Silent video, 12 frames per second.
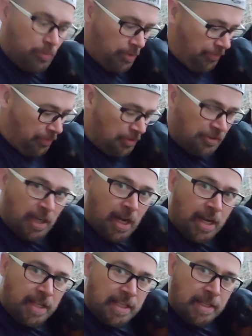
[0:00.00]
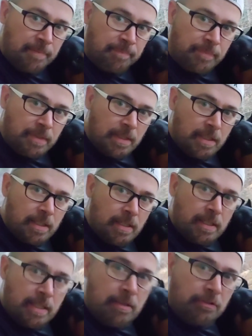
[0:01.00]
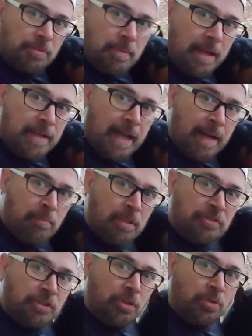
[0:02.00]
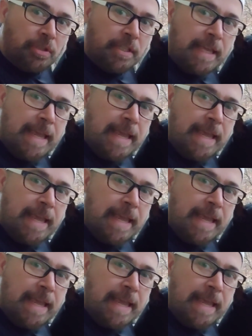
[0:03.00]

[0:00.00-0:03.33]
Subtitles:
we first got him, he was about 9 months old.